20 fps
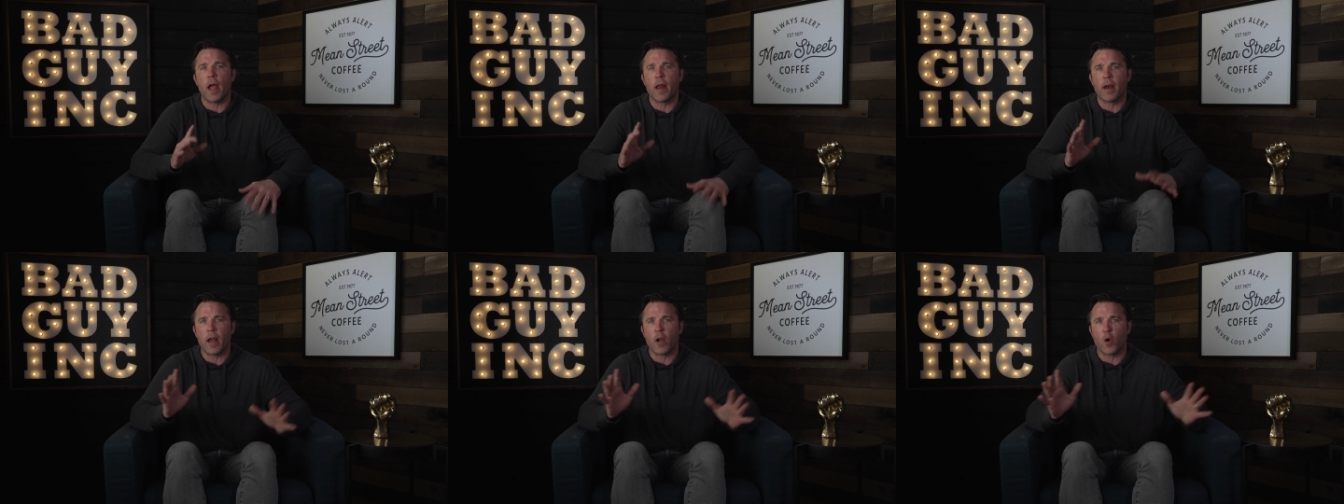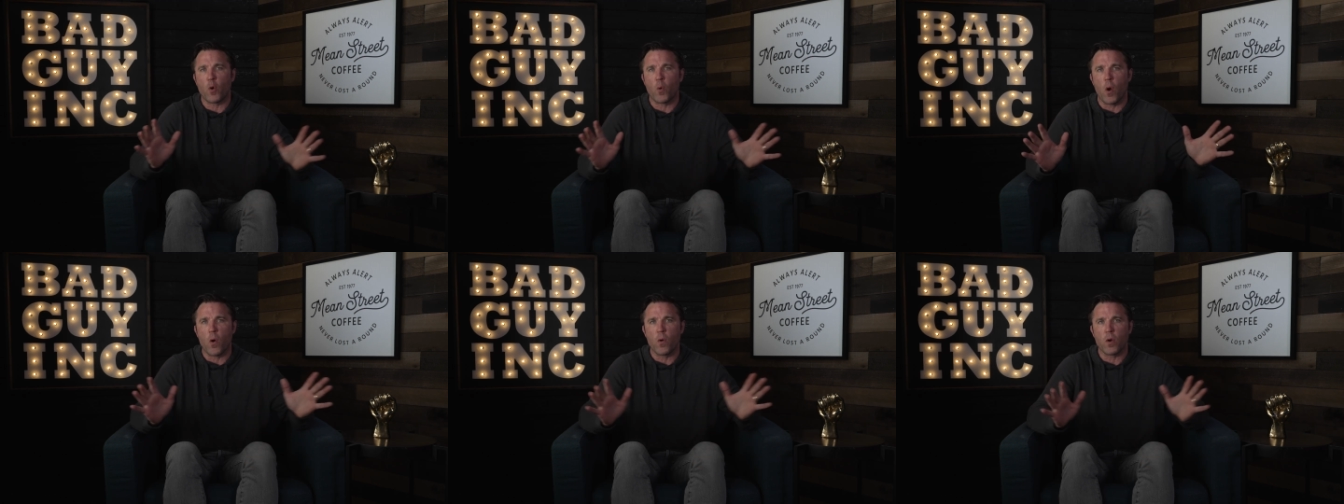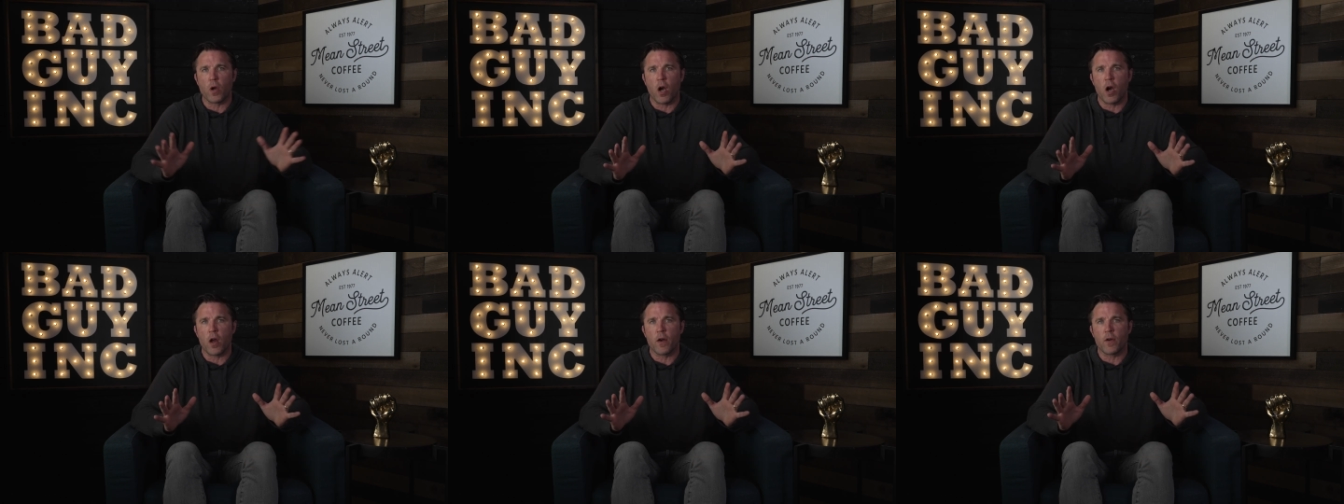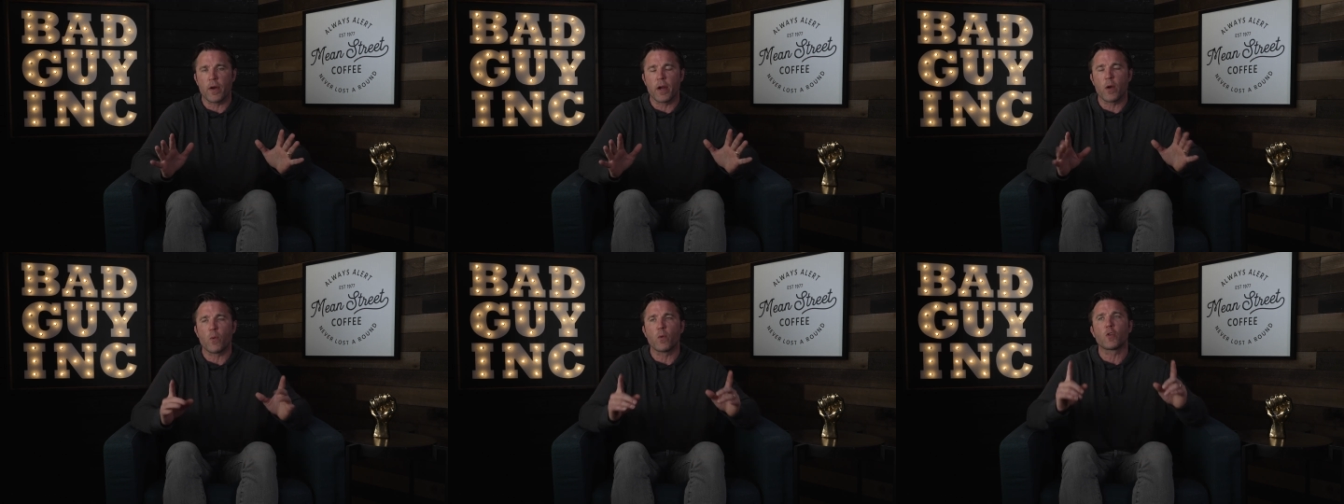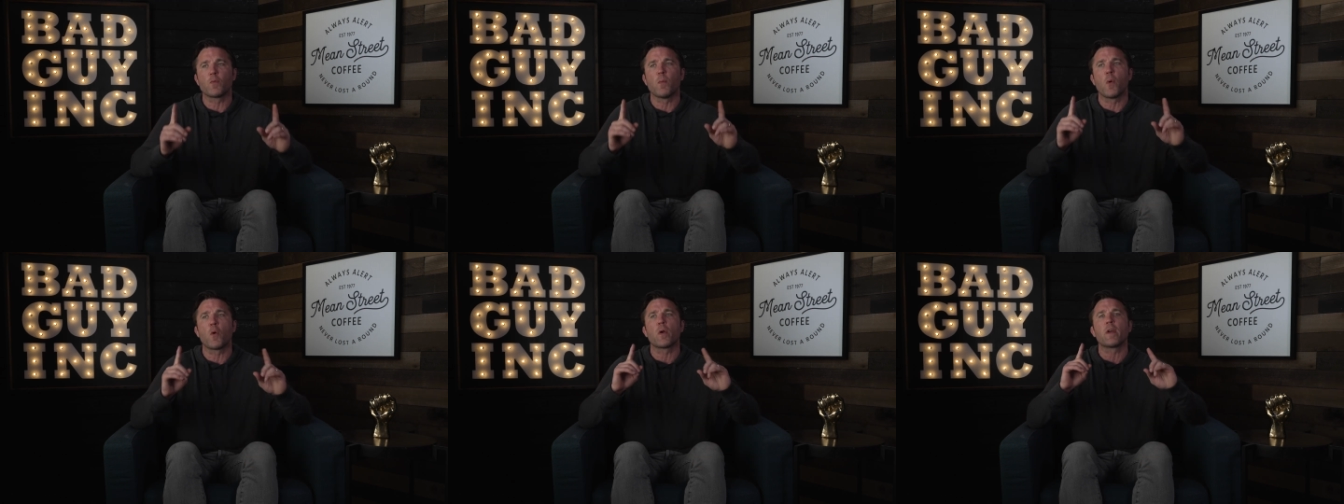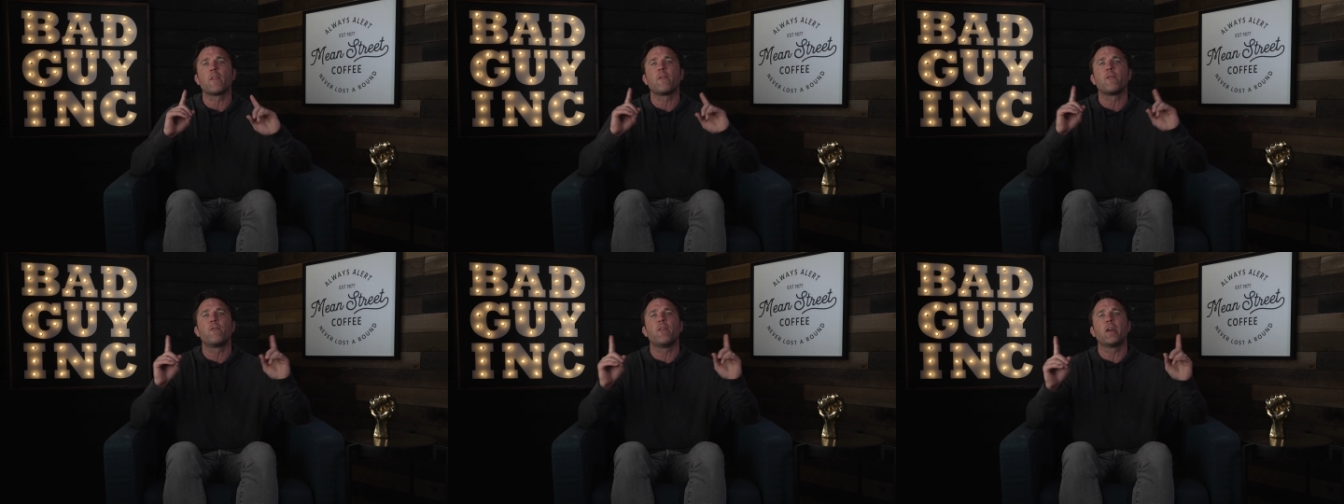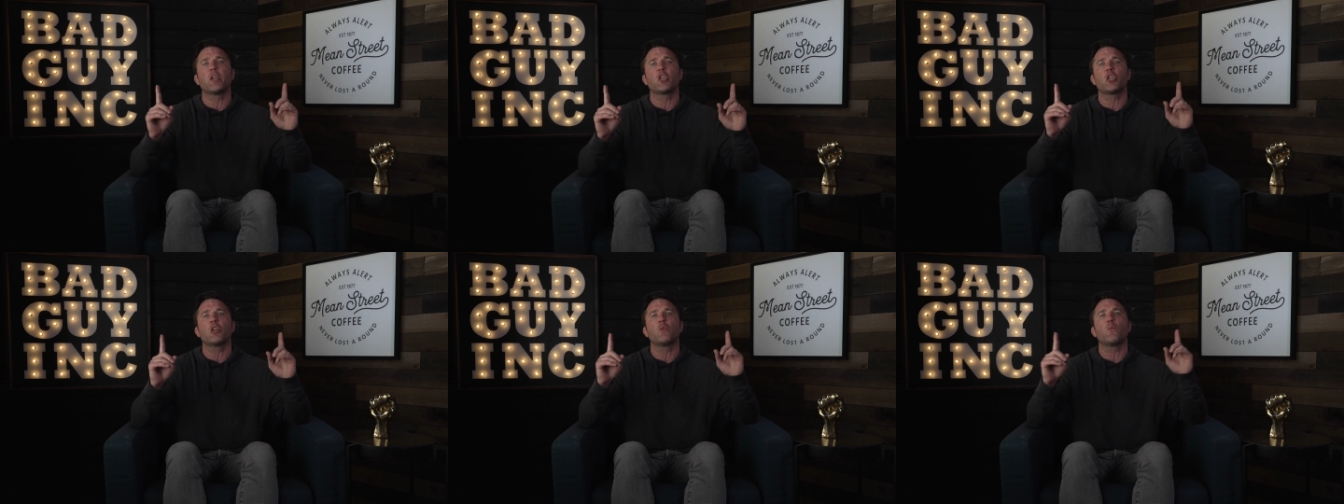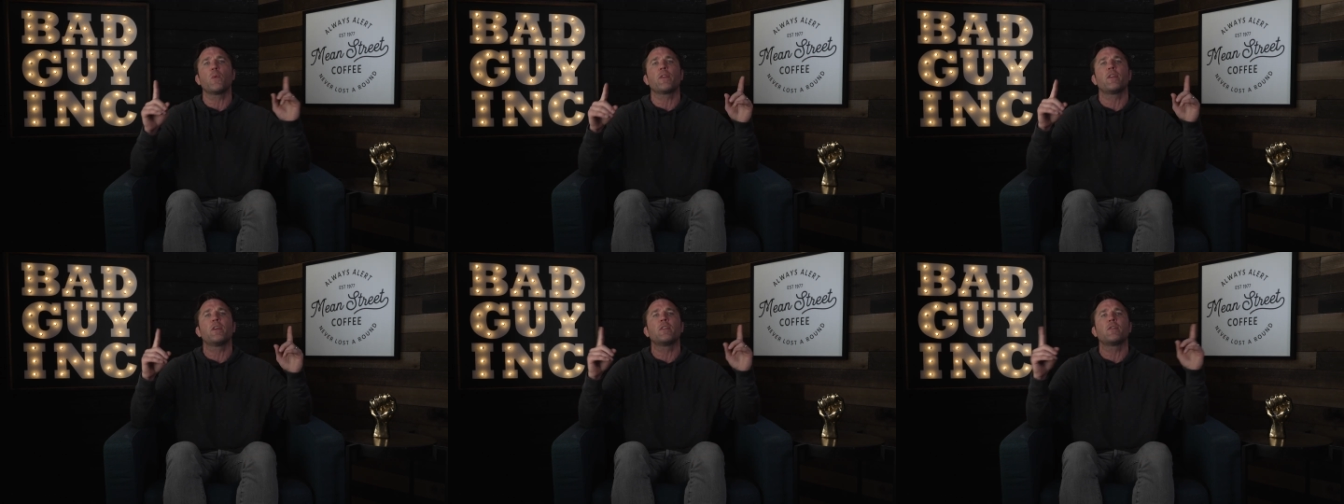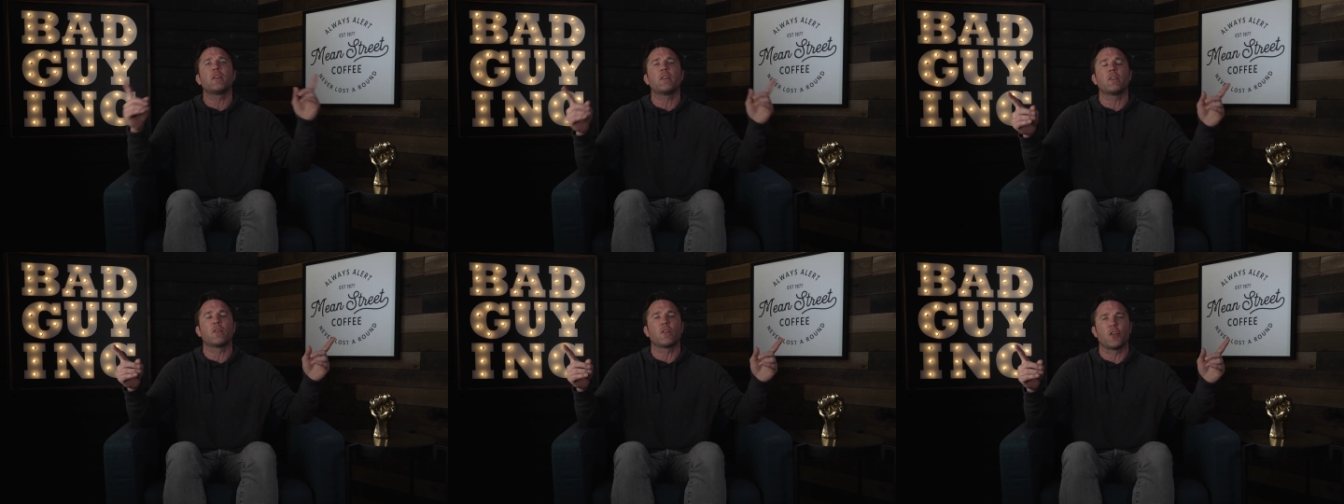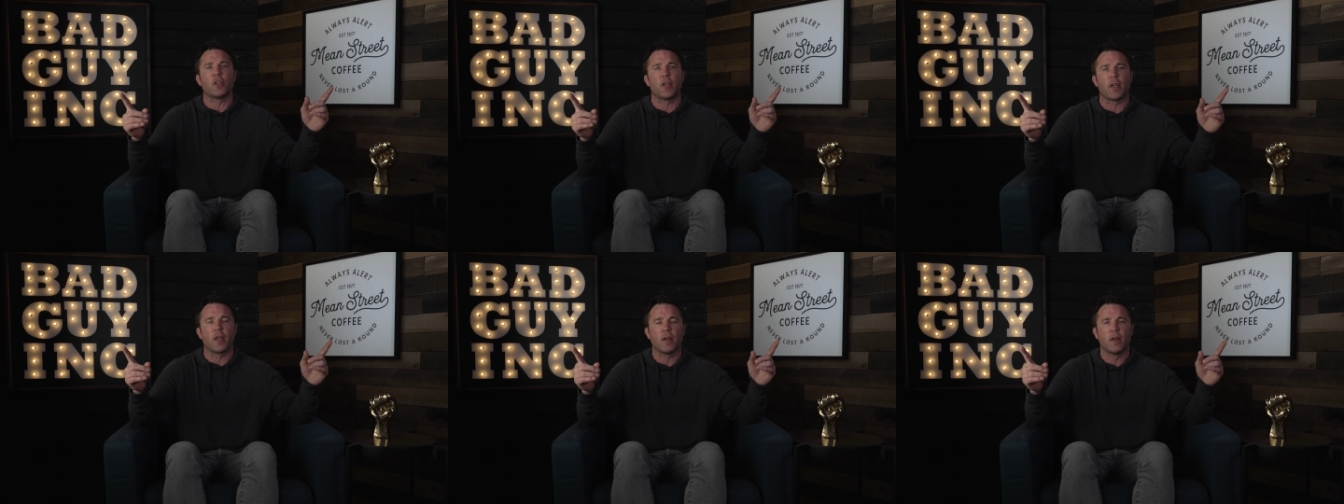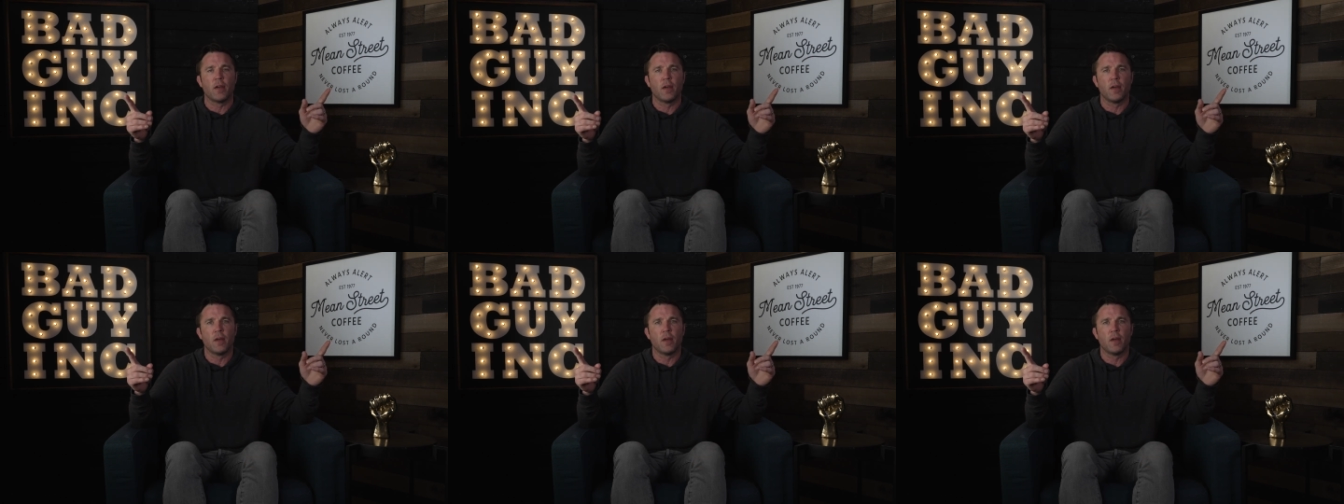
and I quote Conor here, was more efficient with his energy.